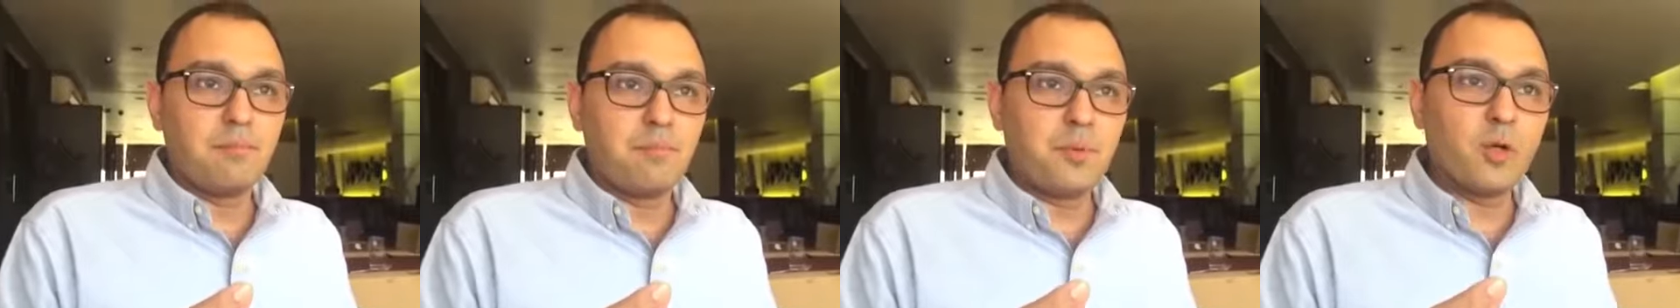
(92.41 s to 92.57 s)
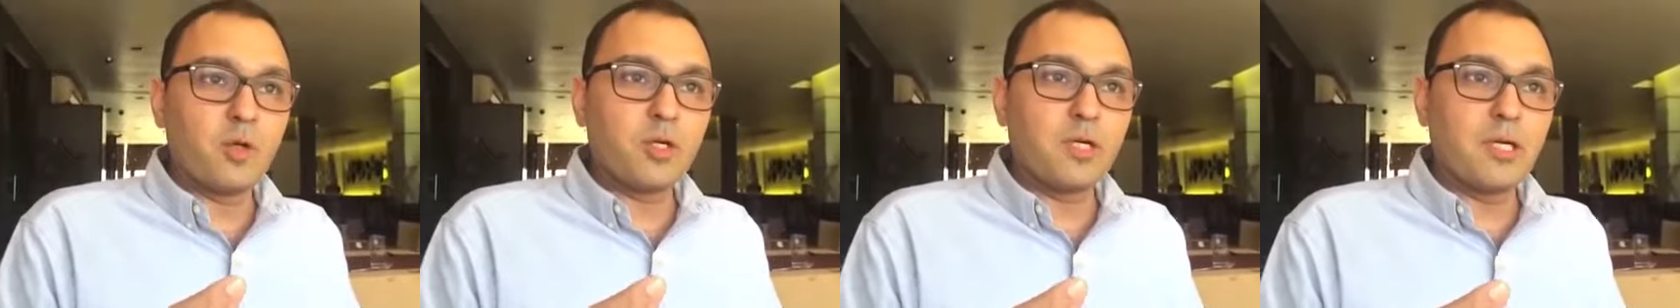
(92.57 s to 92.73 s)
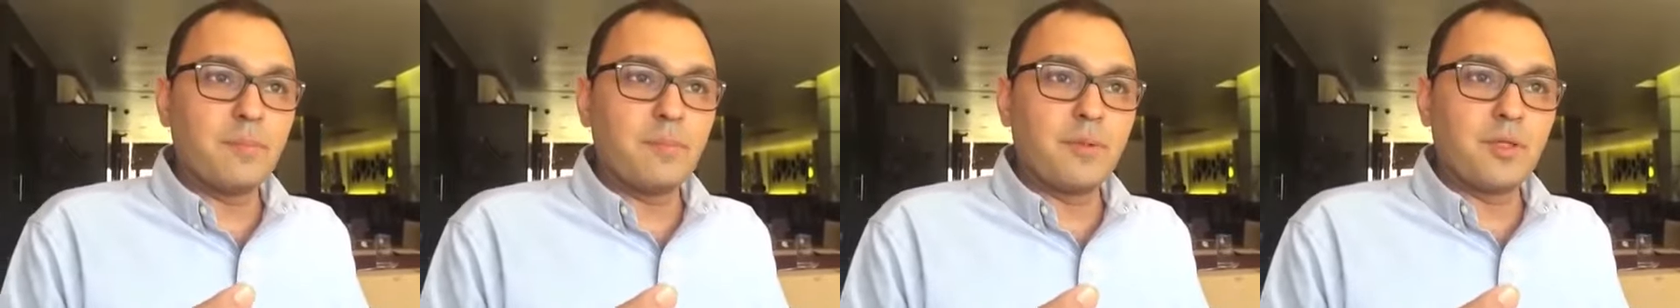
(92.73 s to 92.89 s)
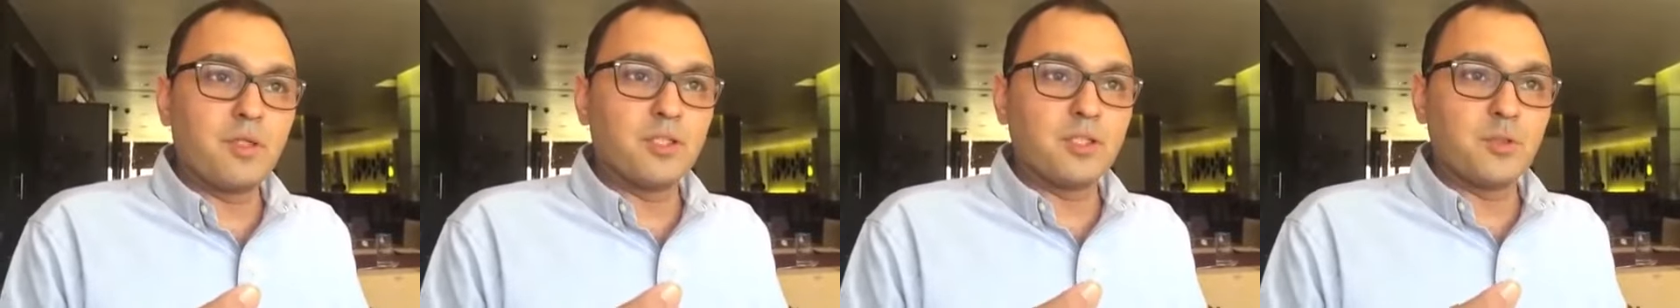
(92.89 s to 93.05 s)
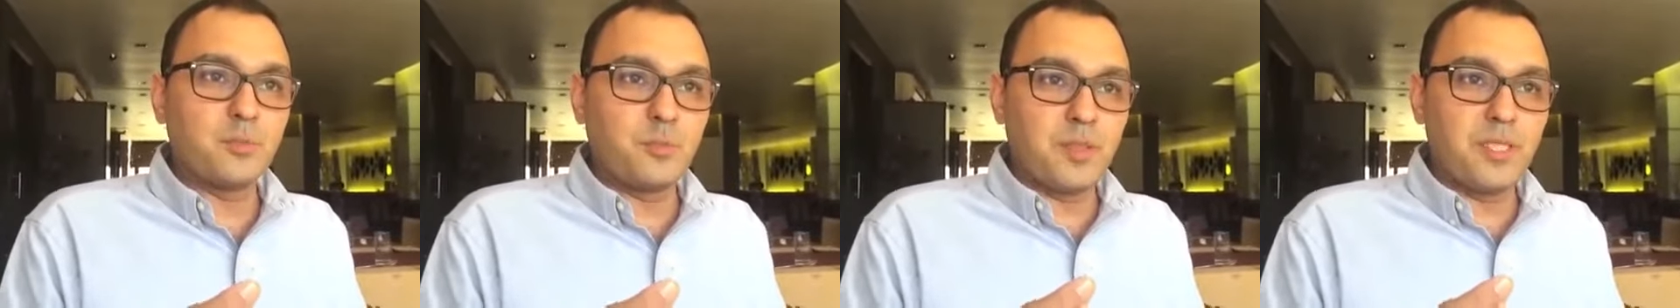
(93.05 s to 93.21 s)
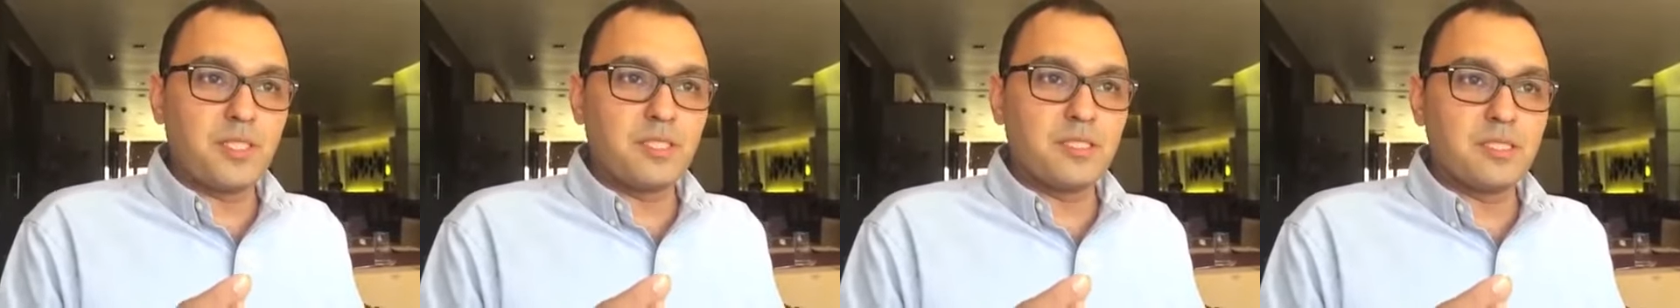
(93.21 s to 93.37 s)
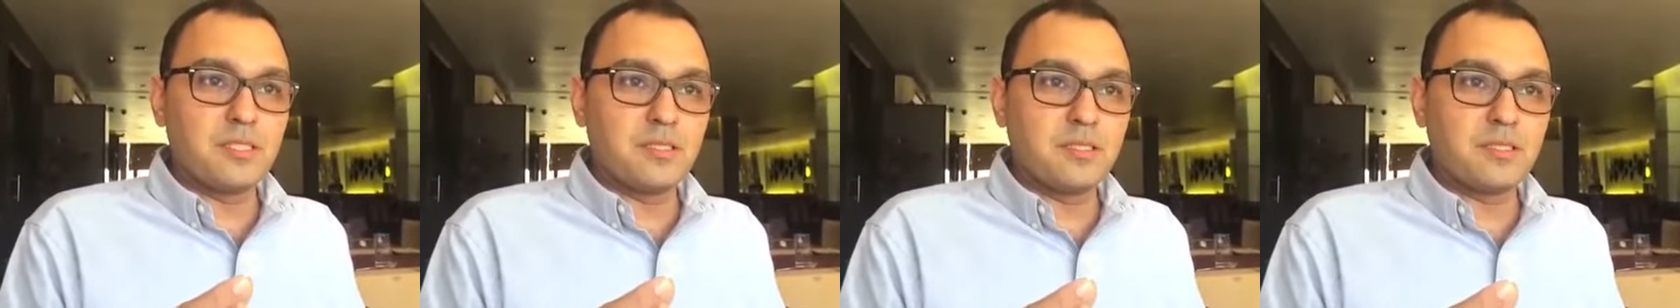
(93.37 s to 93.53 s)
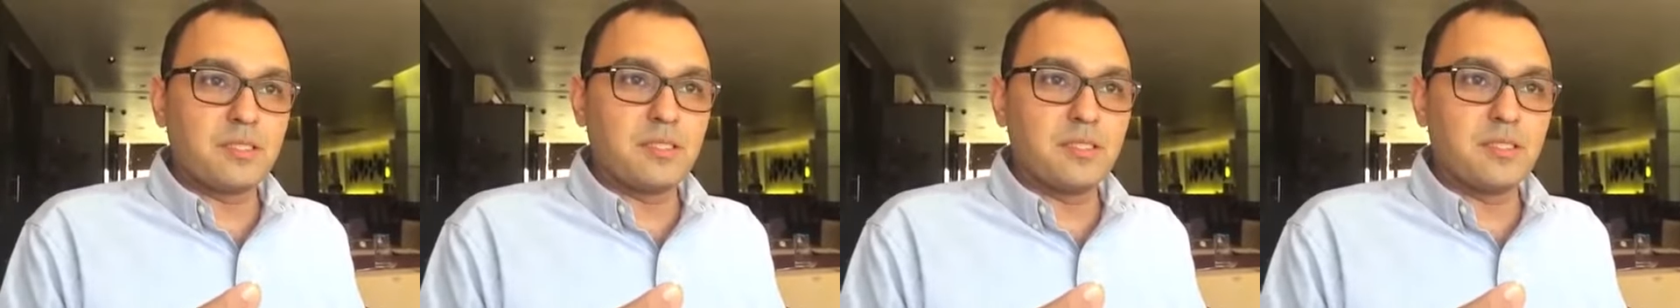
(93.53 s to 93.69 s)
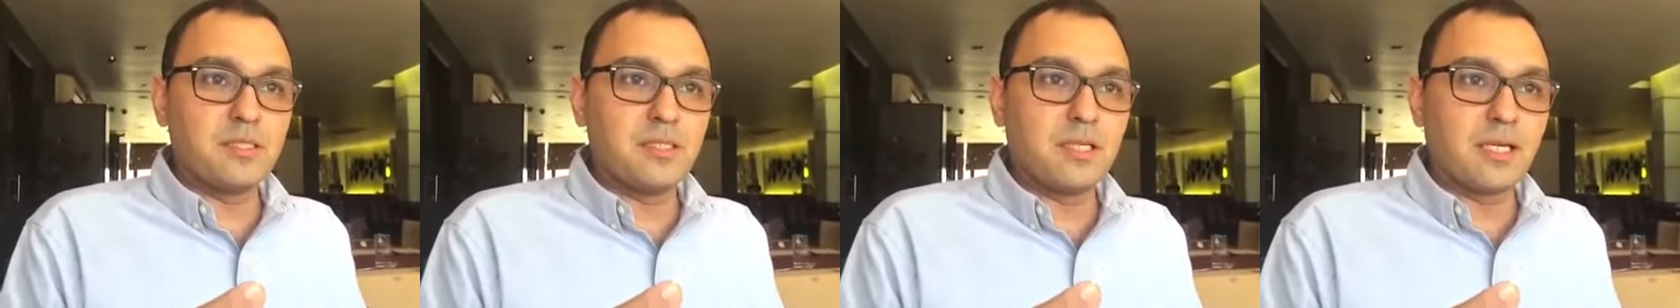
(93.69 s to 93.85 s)
purely because speech
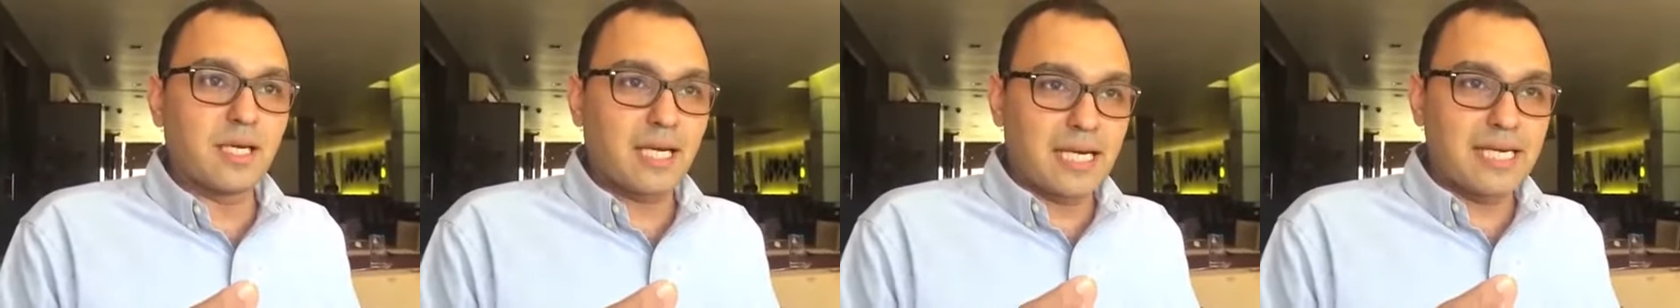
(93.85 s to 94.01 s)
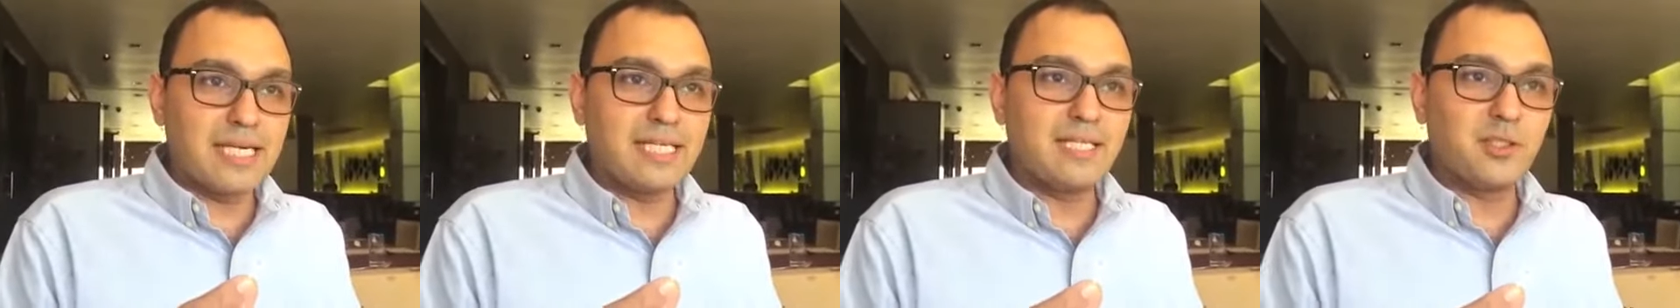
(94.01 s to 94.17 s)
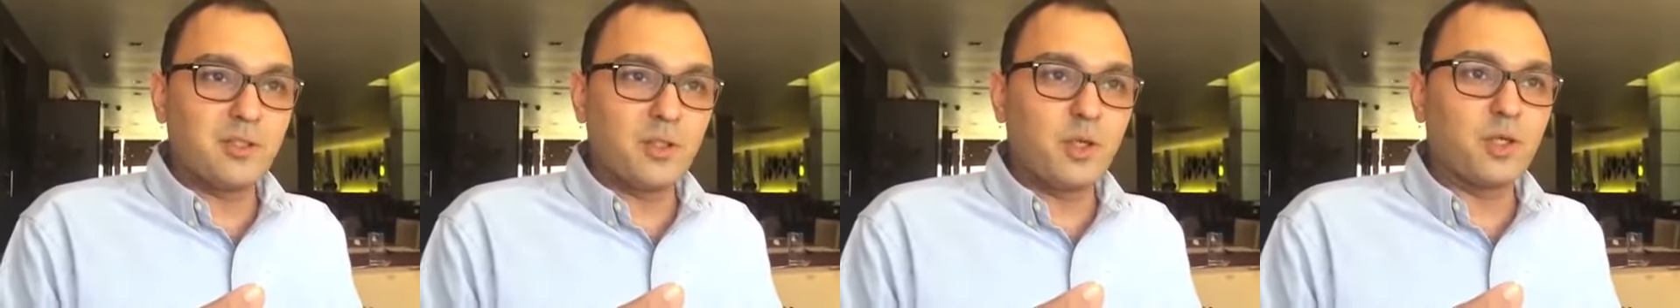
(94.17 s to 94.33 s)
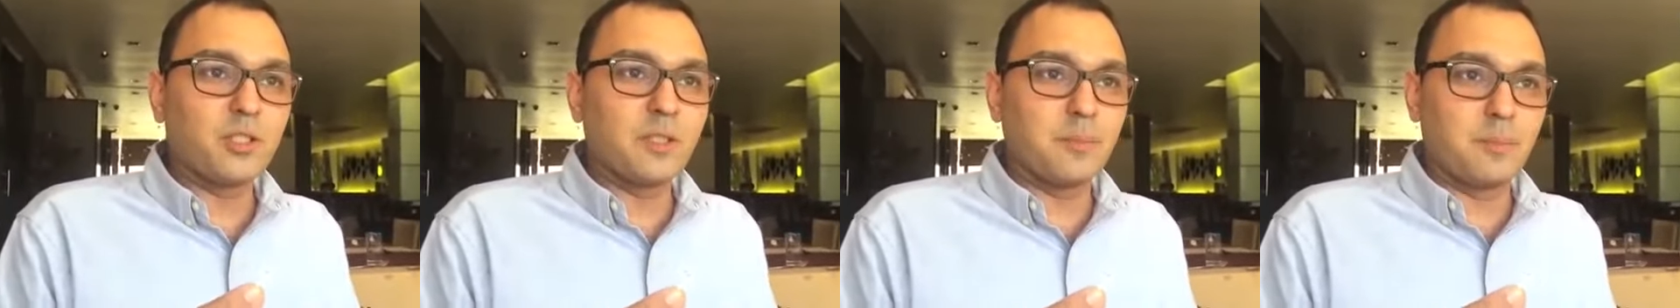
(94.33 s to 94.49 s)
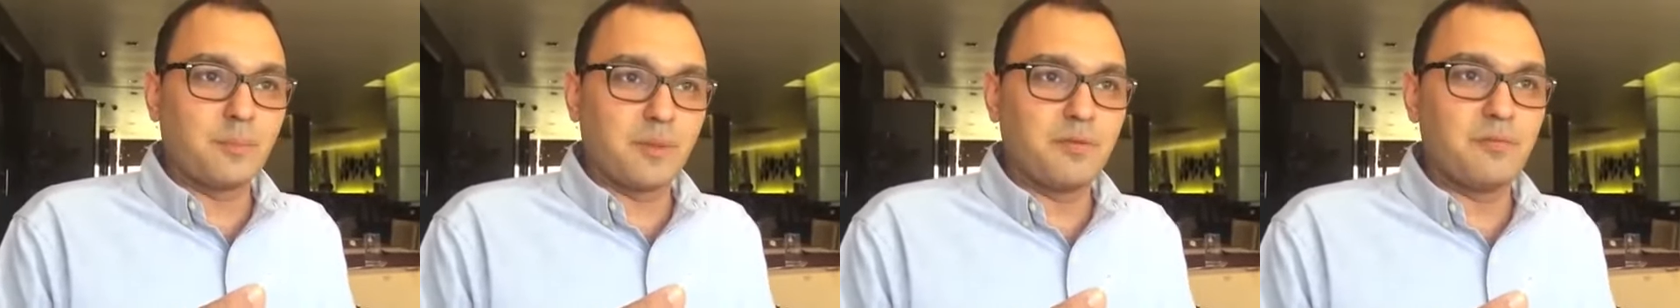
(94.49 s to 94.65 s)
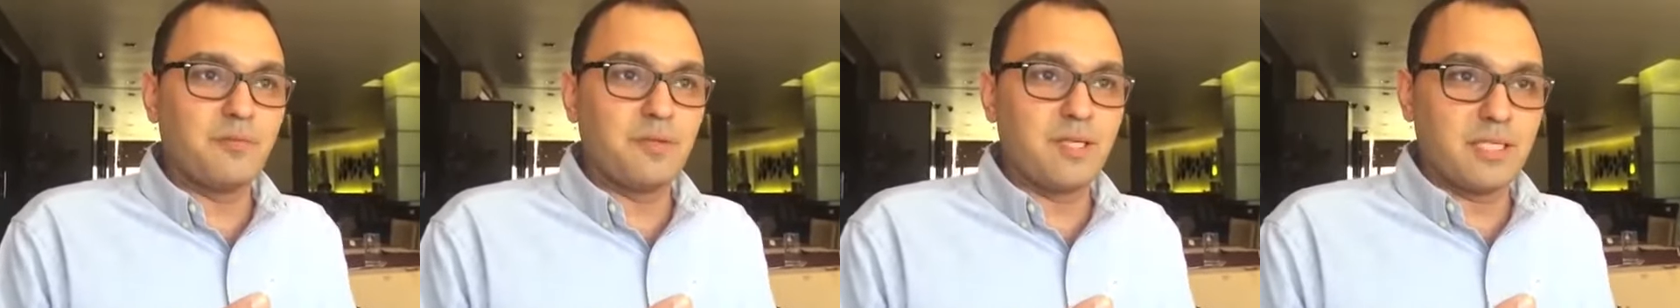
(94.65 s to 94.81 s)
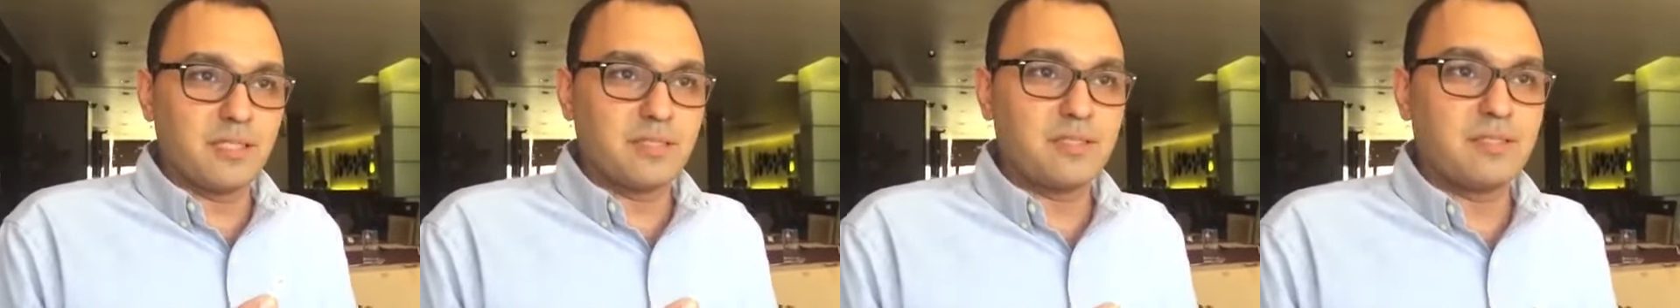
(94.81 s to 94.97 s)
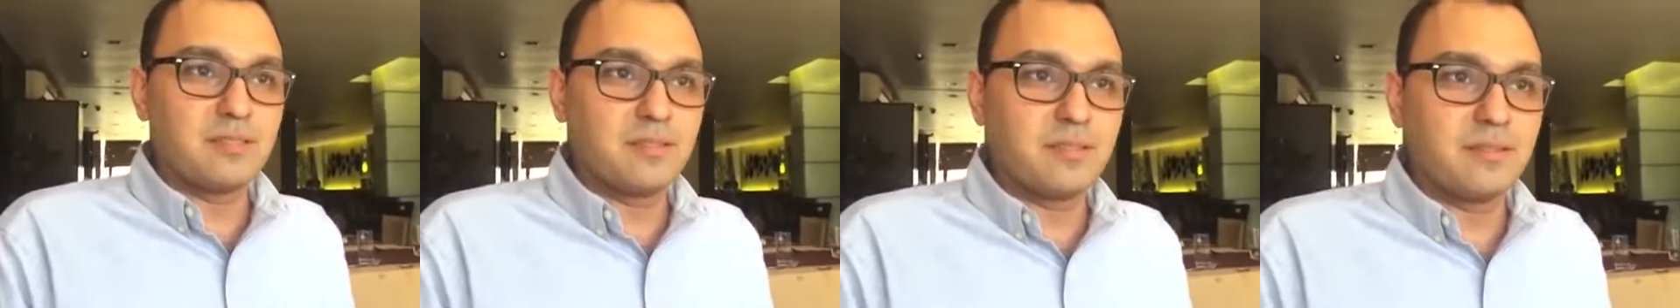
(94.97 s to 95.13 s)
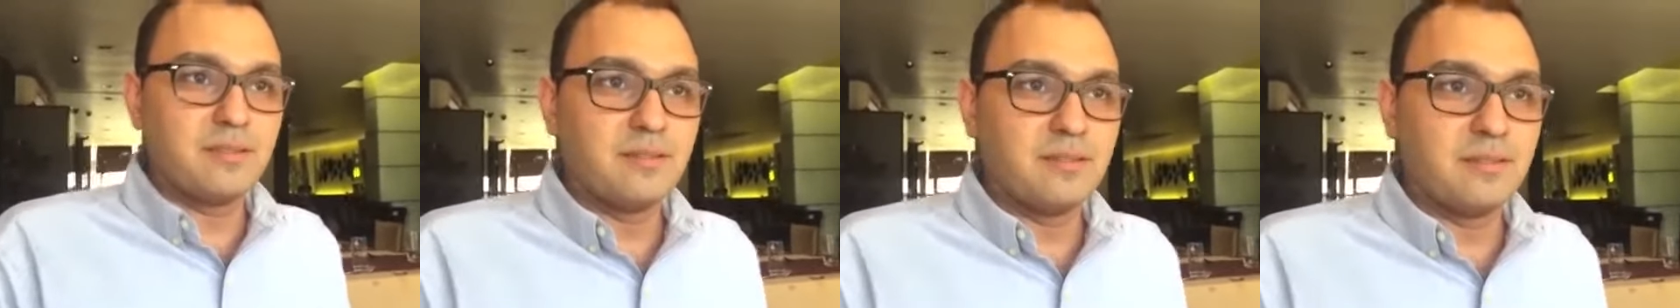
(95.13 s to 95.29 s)
is a right, not a
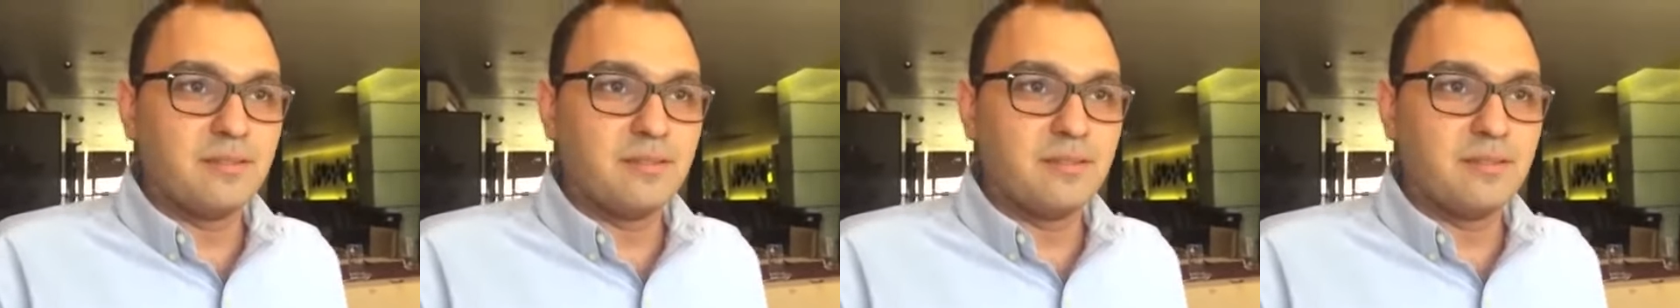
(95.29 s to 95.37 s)
privilege.